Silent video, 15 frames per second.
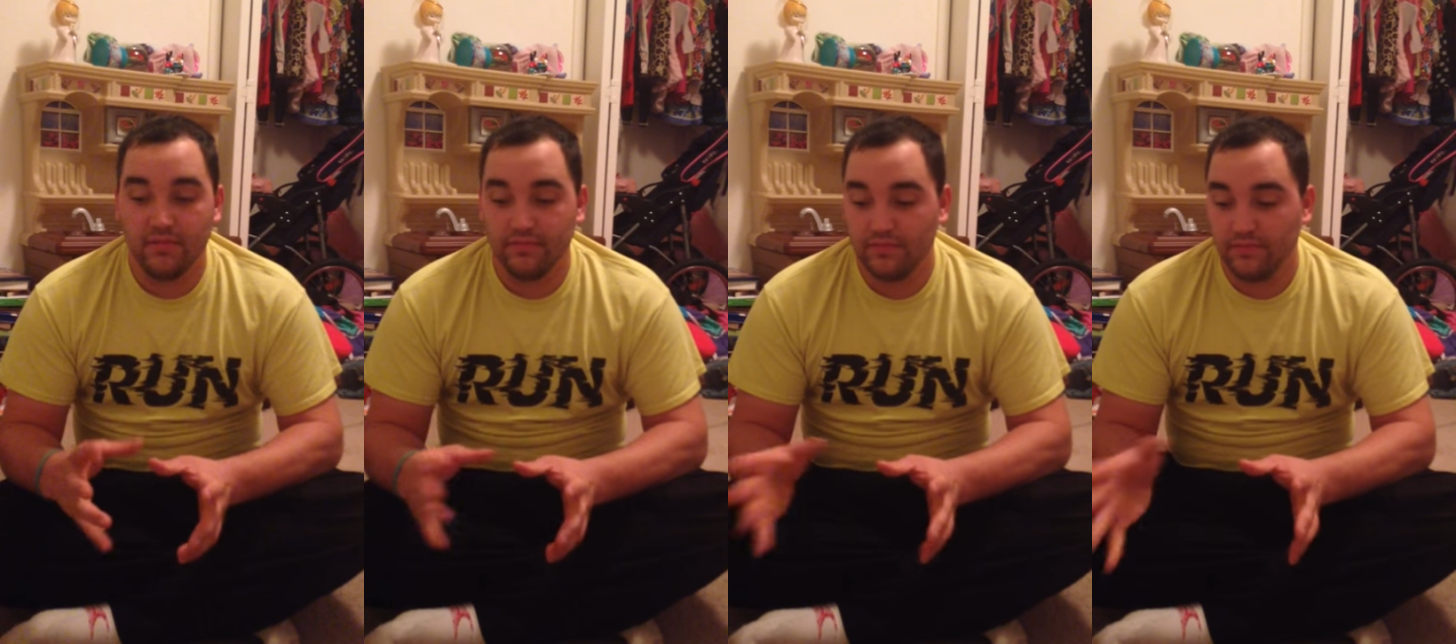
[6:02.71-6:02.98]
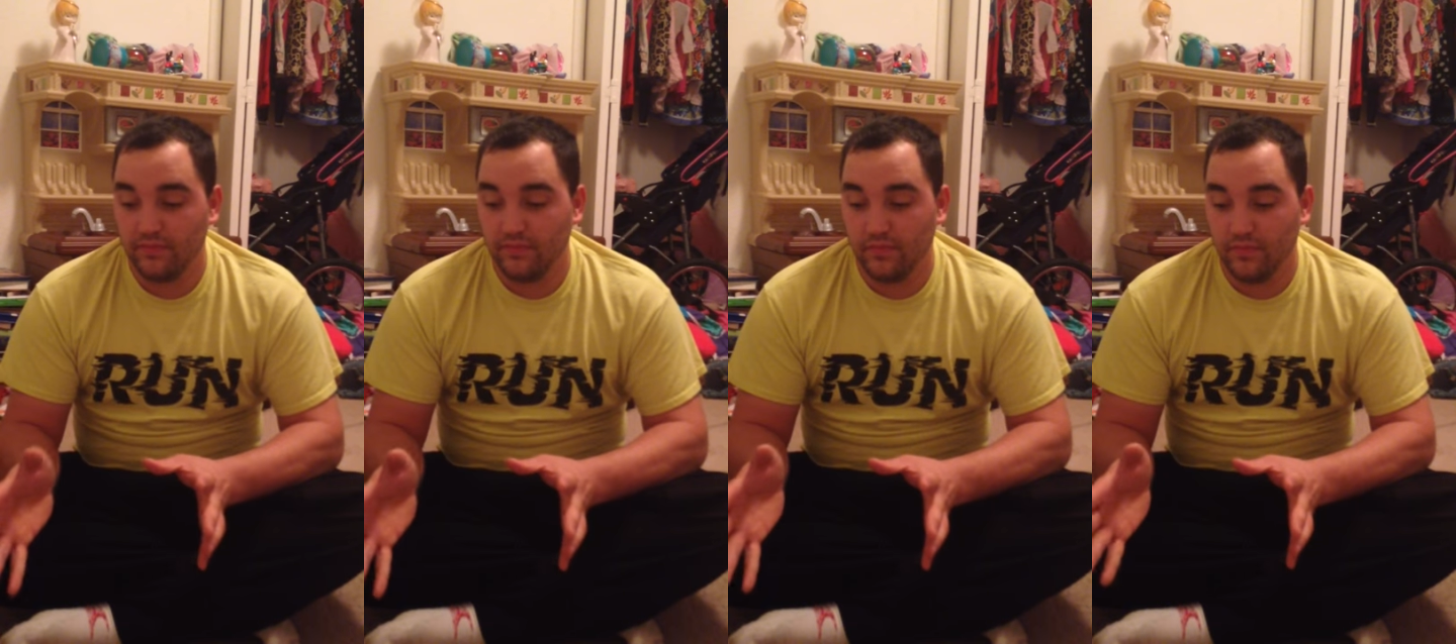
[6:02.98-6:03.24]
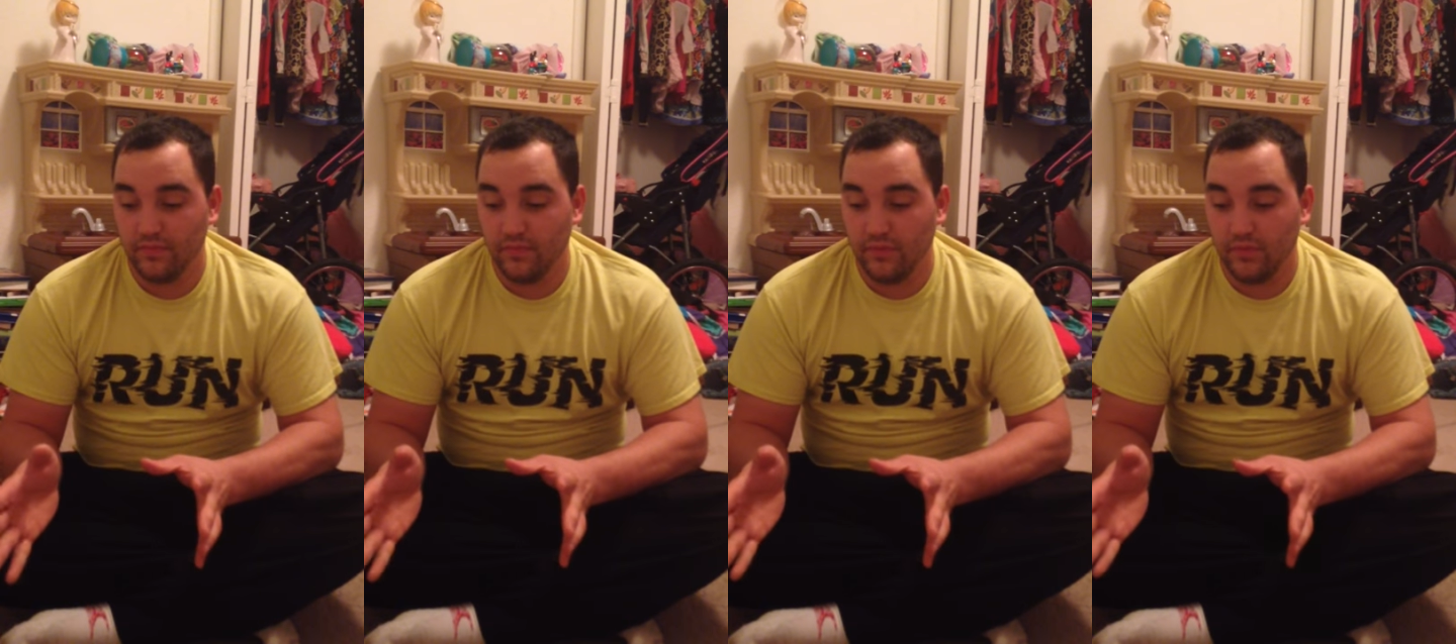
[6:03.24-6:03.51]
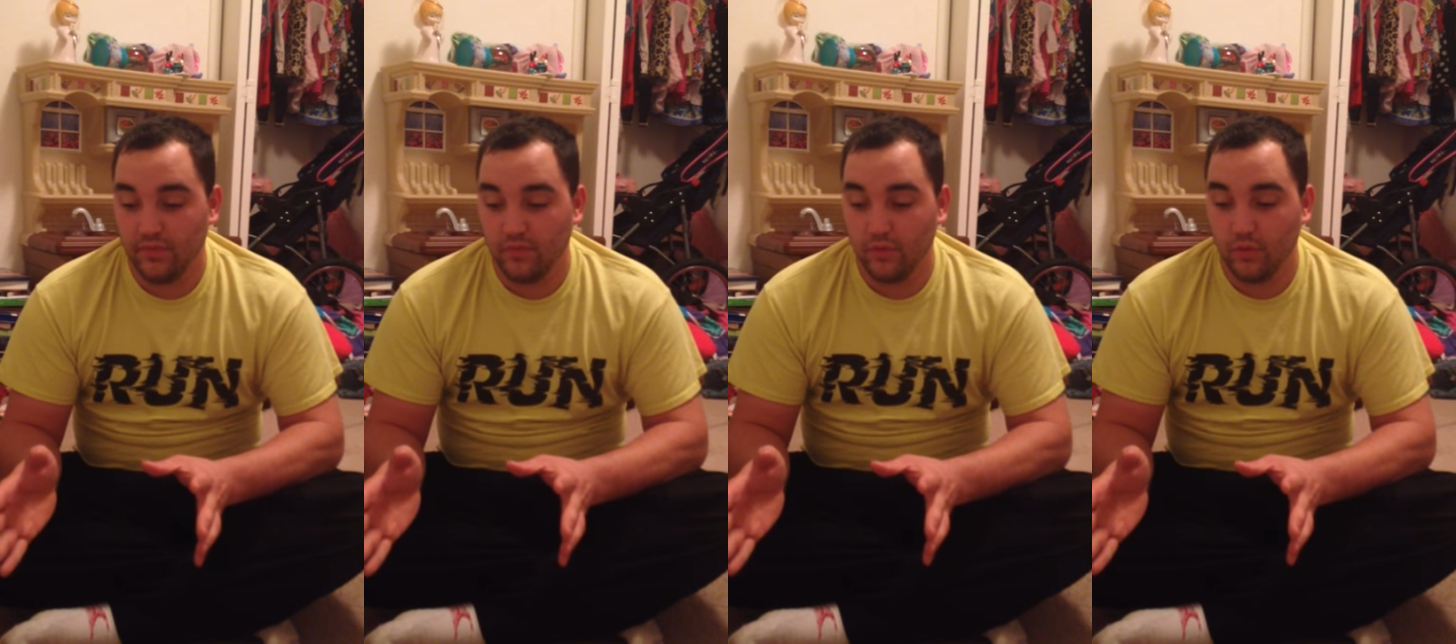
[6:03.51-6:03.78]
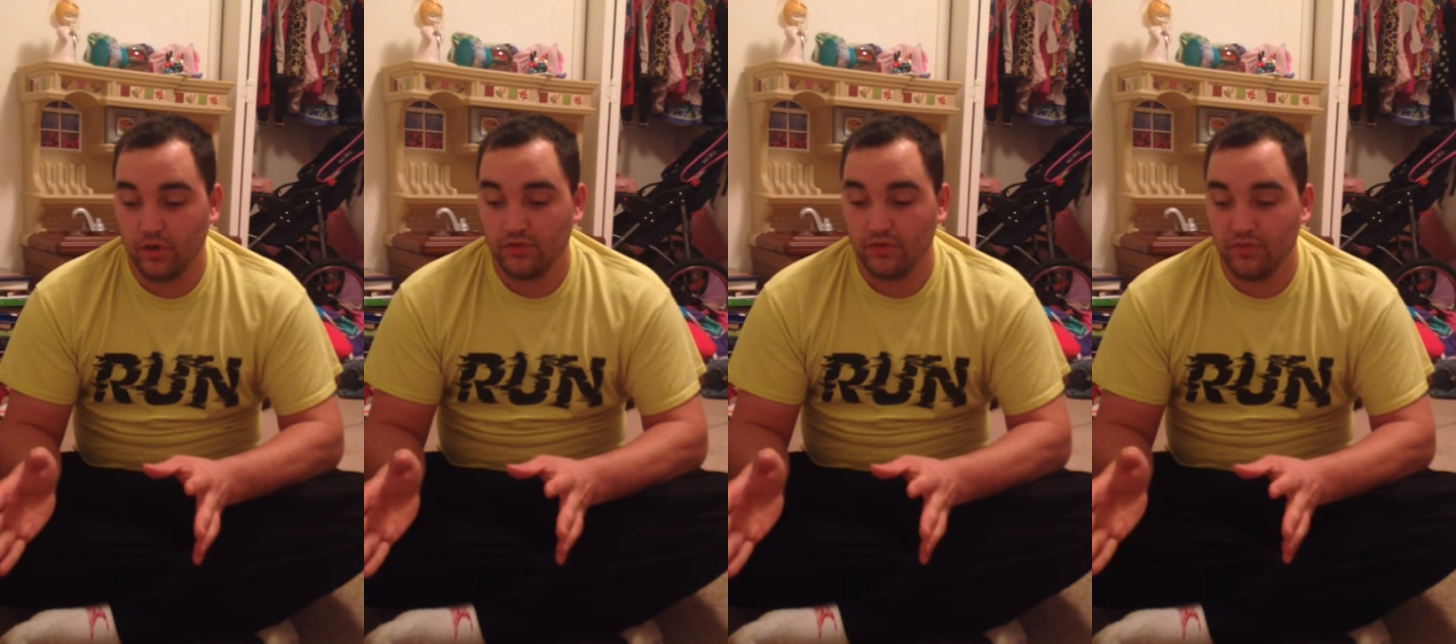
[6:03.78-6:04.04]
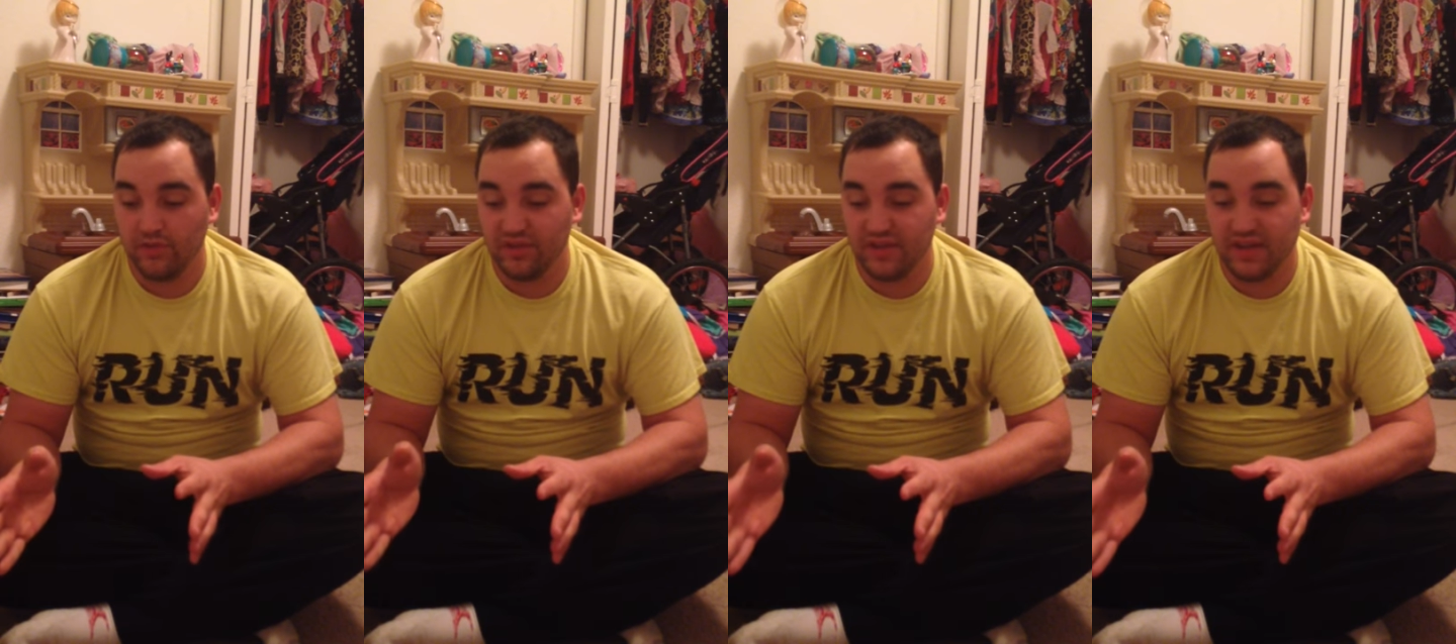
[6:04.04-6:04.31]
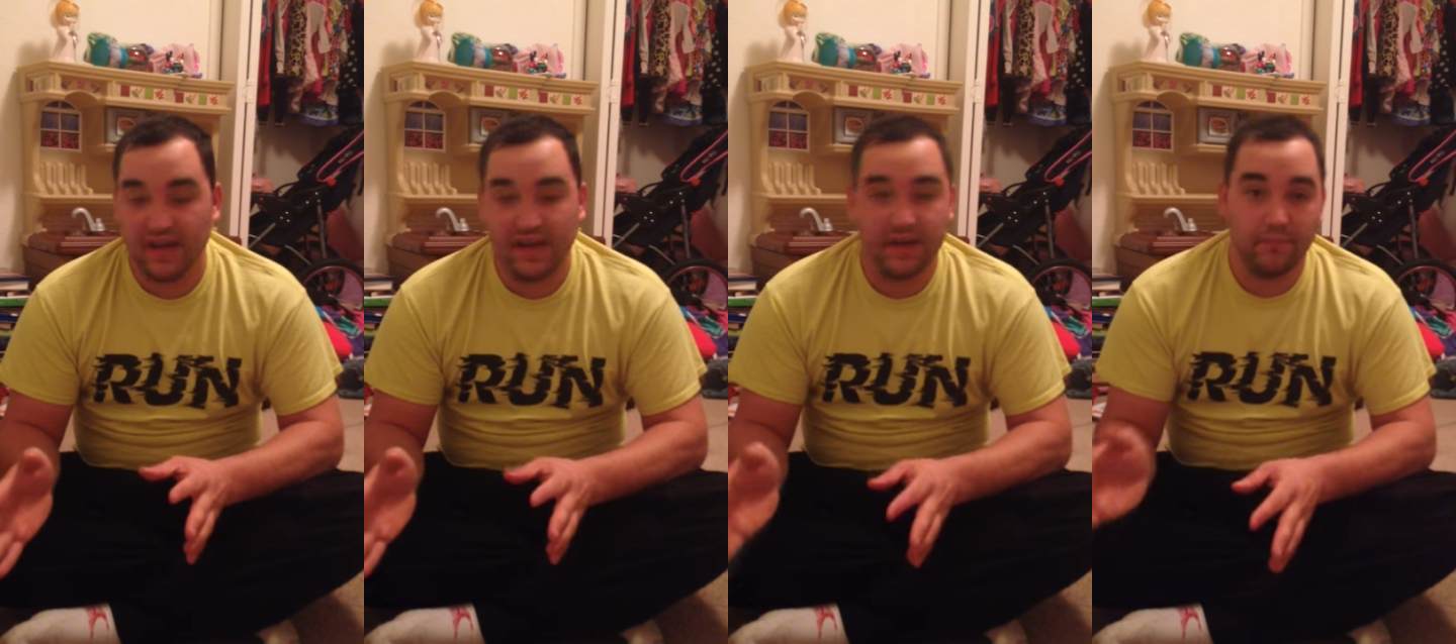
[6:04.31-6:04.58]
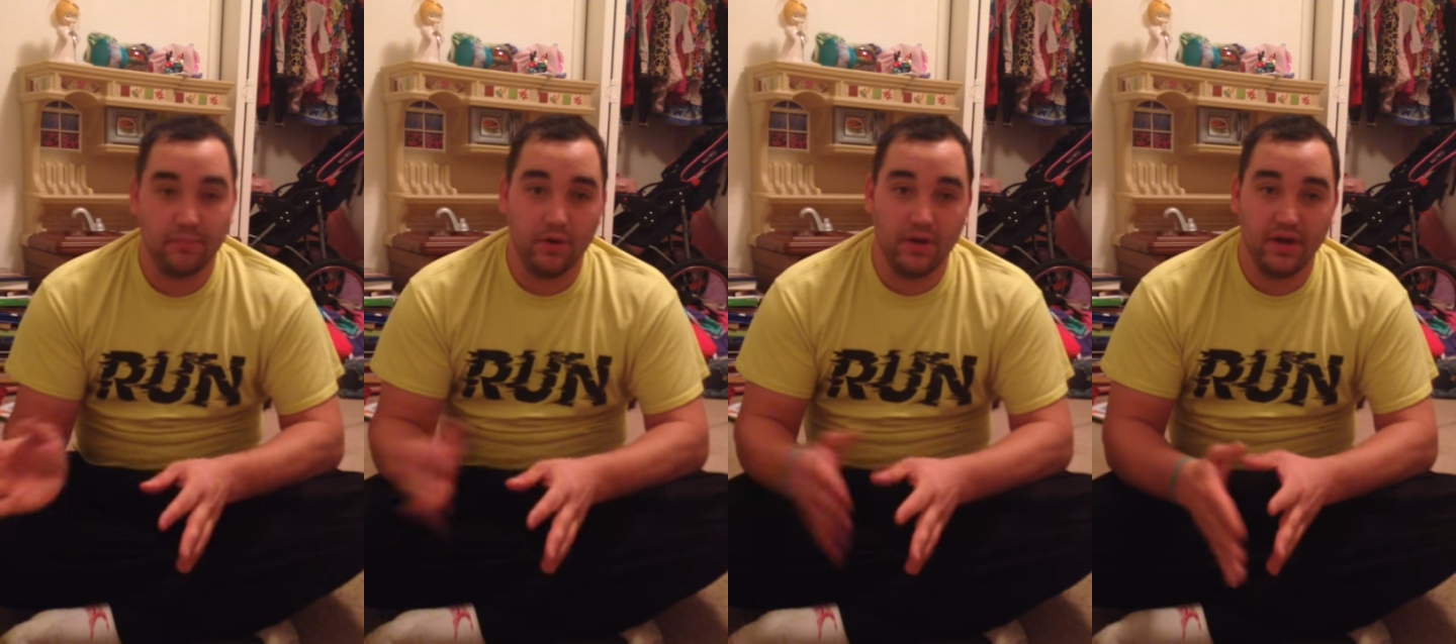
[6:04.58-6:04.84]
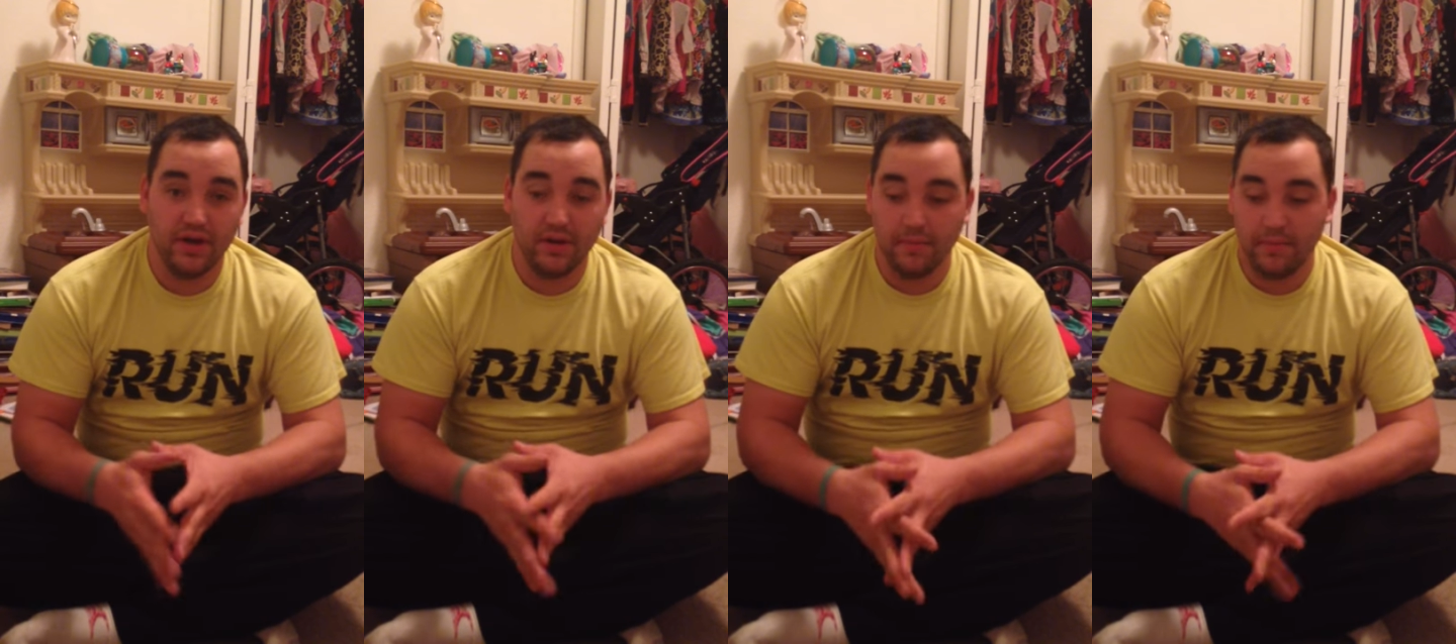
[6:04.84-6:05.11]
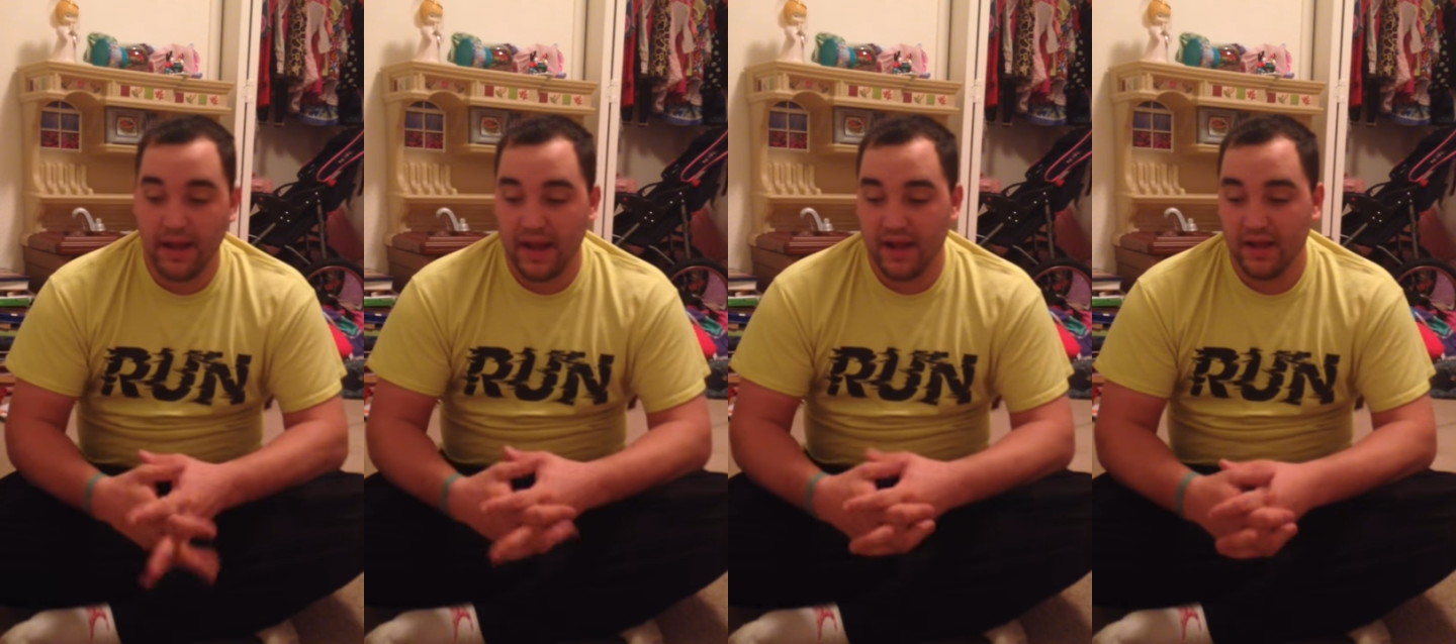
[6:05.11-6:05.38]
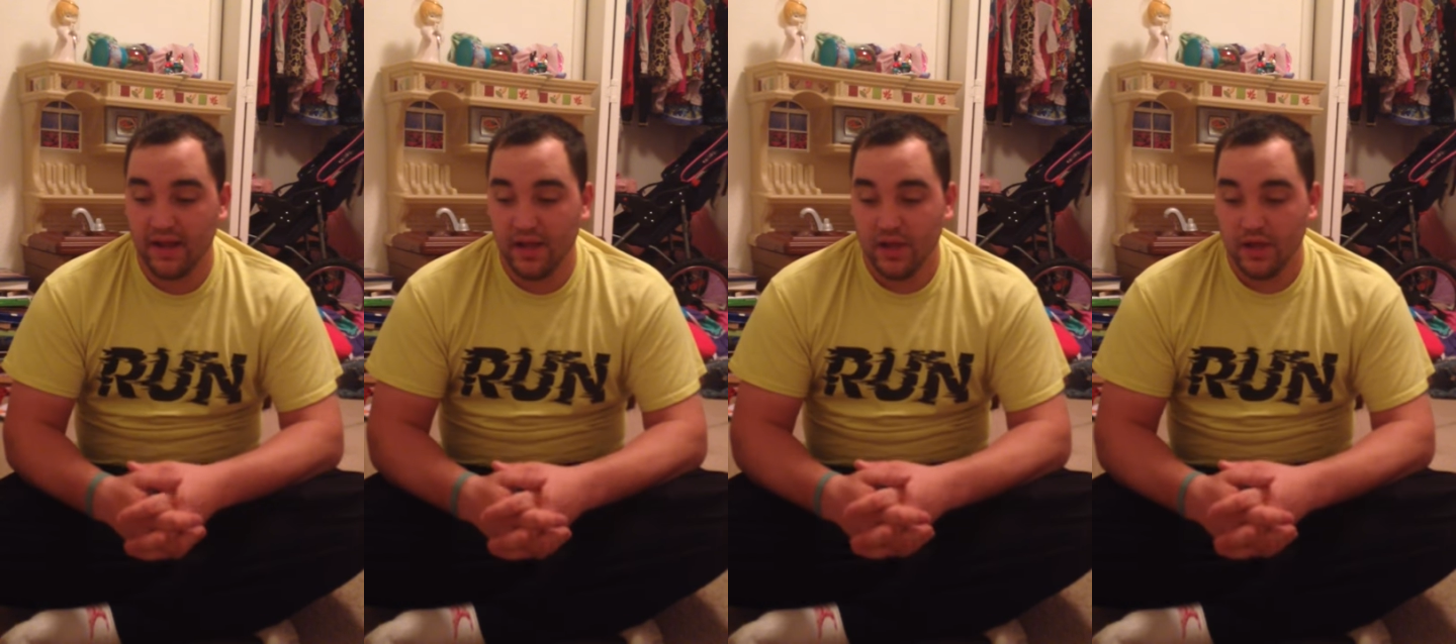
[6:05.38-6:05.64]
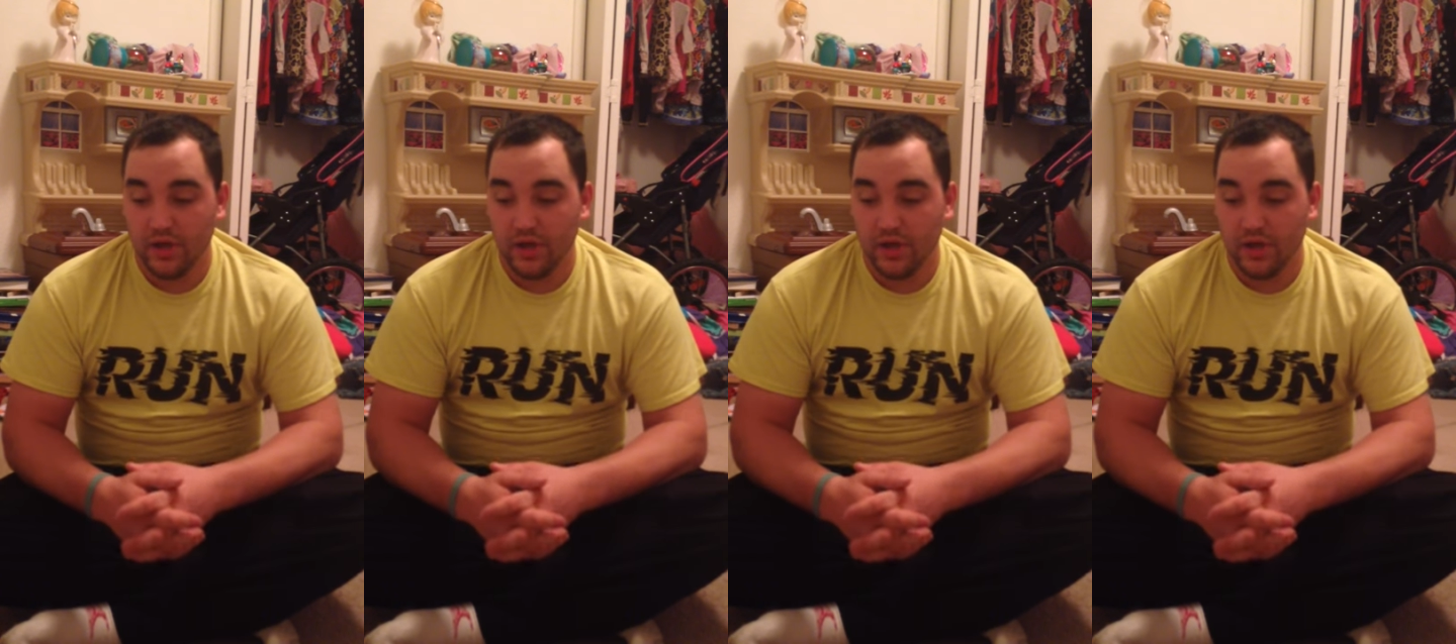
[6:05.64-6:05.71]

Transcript: them, works just like it, put it in the back,